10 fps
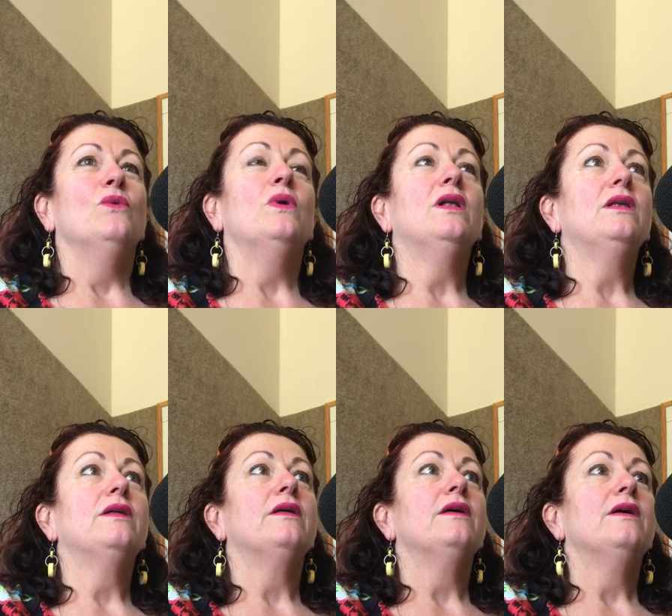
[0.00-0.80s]
well,
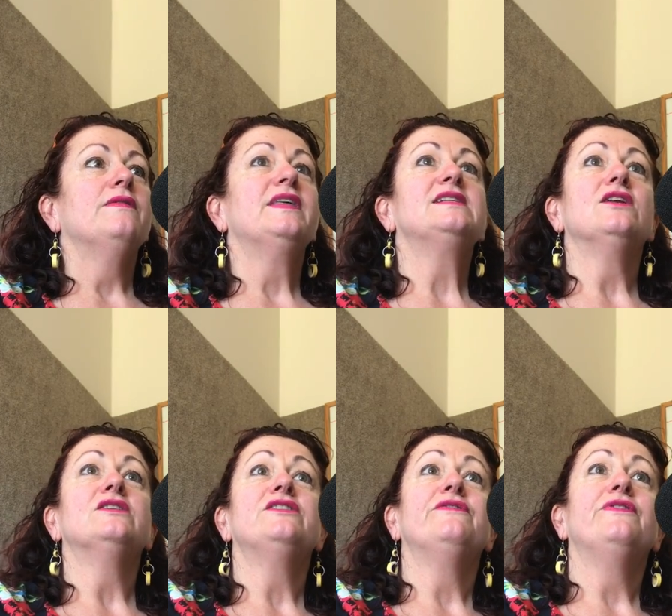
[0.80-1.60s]
there's uh,
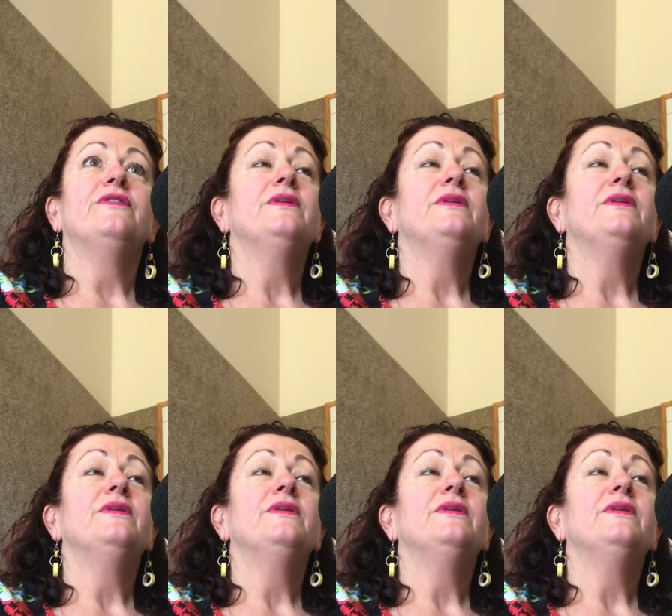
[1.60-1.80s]
lots immunity.